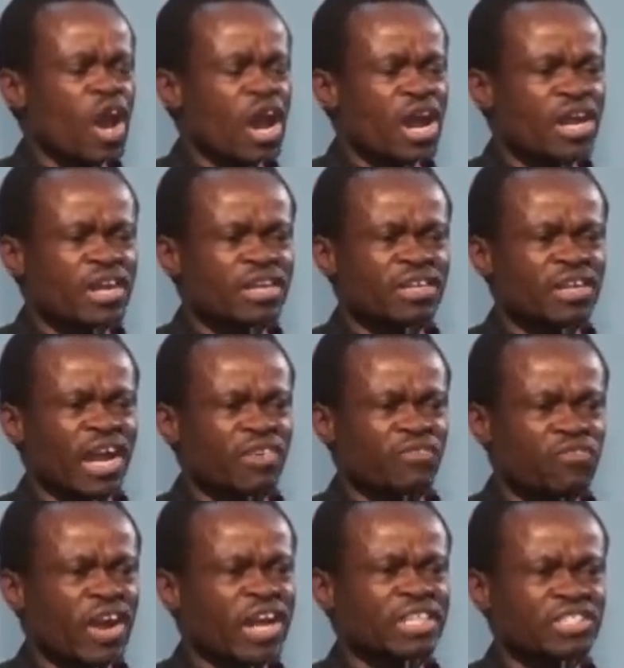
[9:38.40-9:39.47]
one
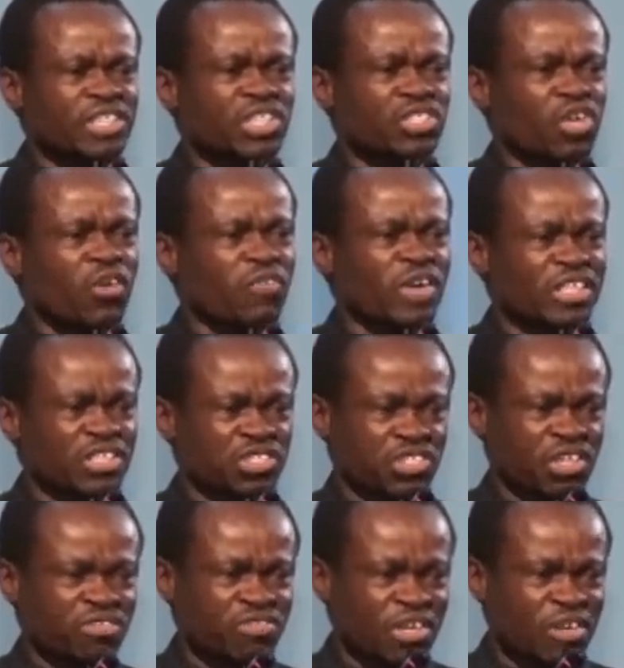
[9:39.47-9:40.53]
advantage over the
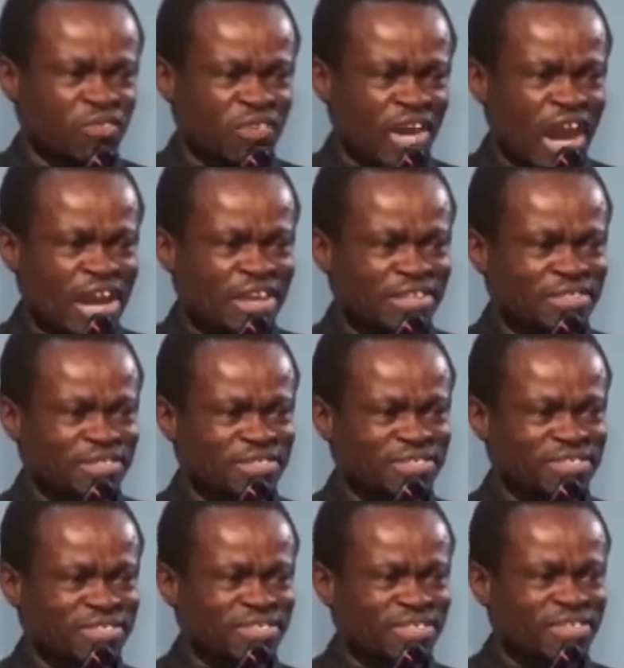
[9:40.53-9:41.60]
children of light.
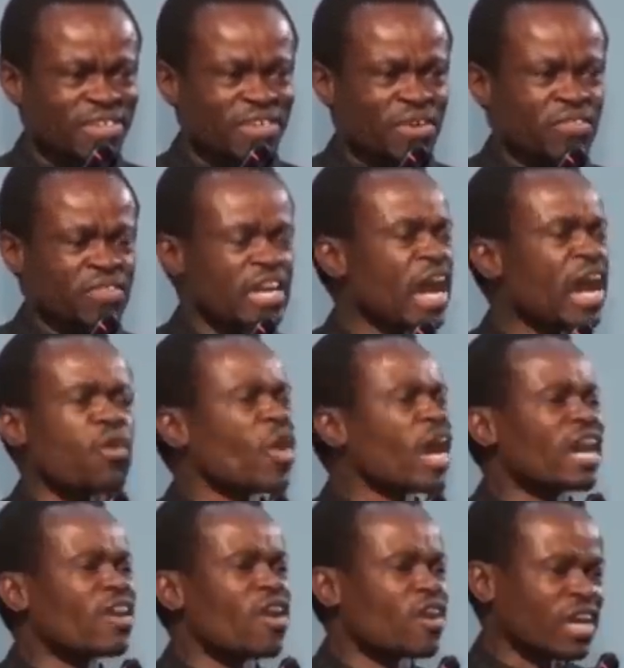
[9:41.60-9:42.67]
They are
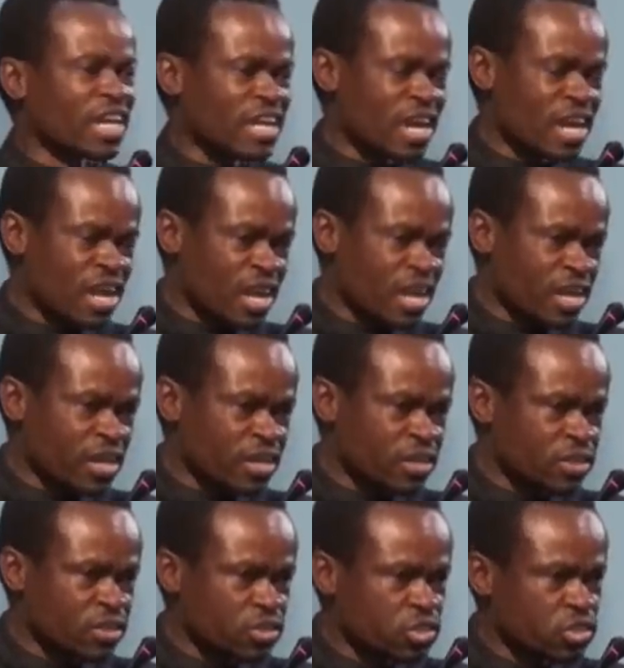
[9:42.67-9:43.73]
well
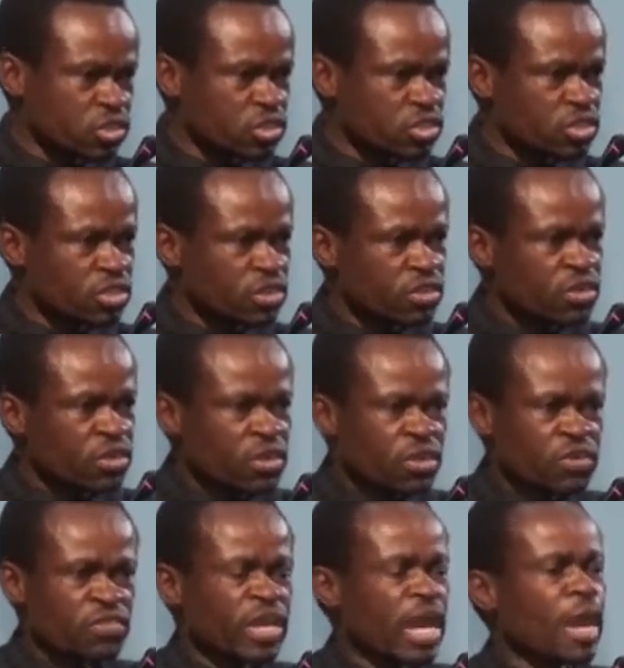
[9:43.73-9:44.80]
organized.
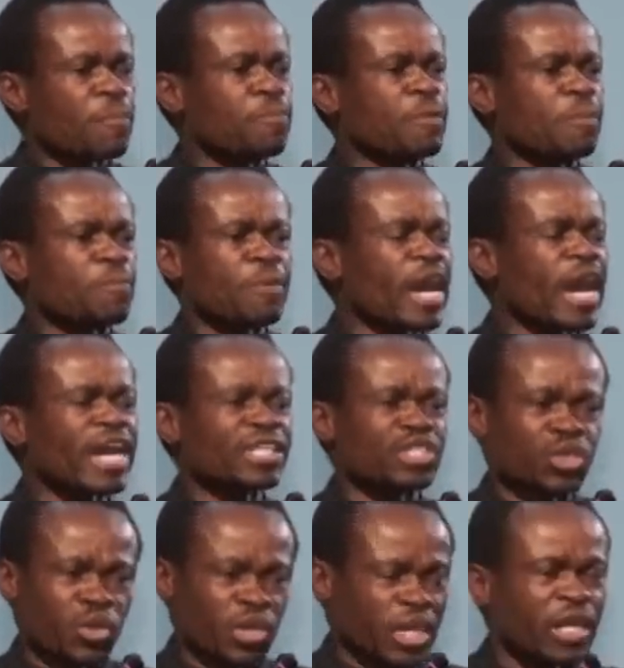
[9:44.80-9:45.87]
They are
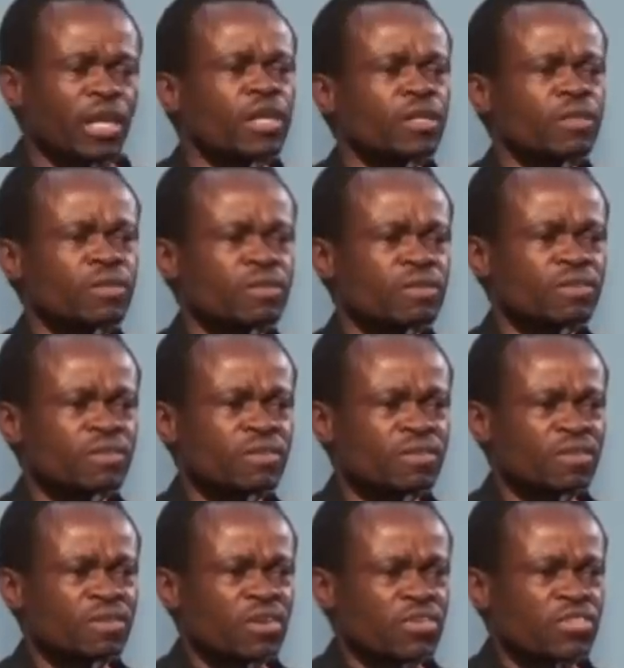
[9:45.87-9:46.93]
prepared to kill.
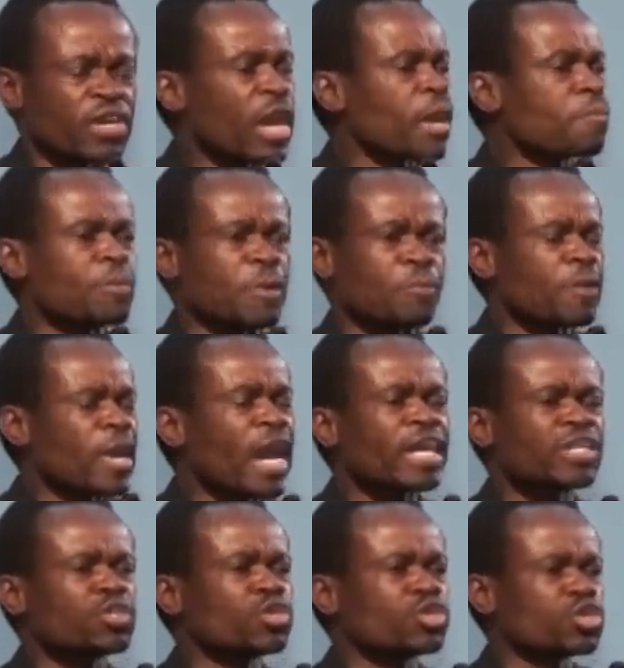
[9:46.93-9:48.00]
They are
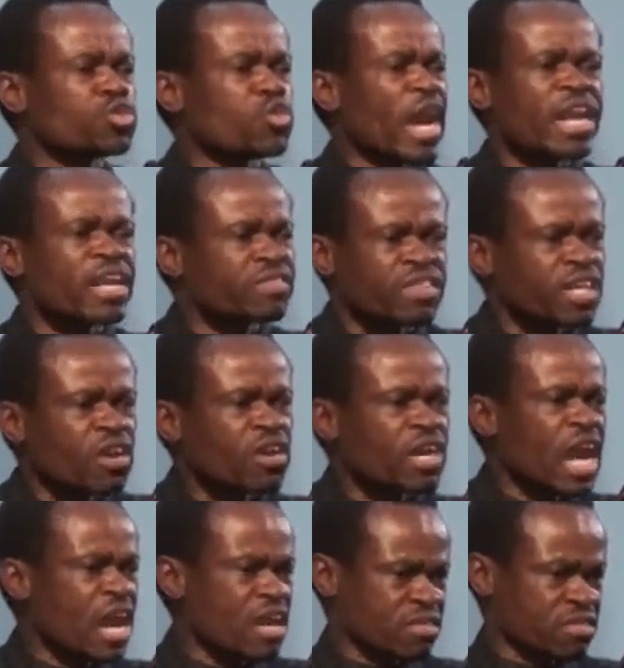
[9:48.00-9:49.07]
prepared to do anything on
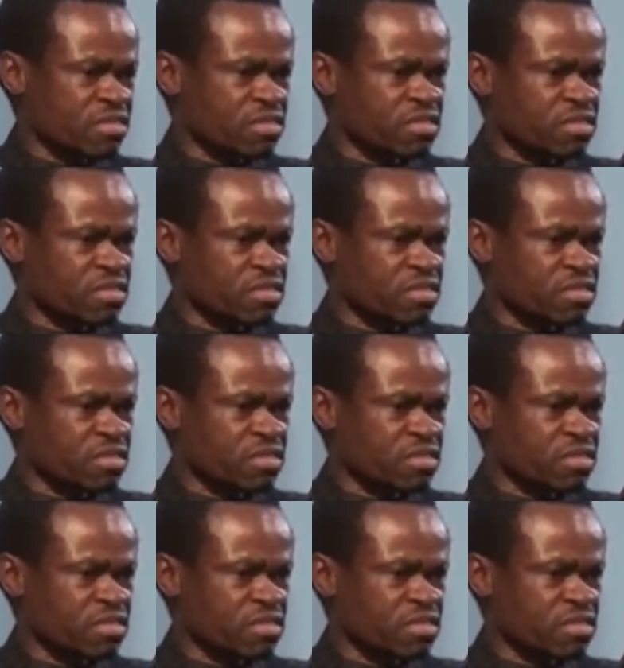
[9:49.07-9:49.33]
earth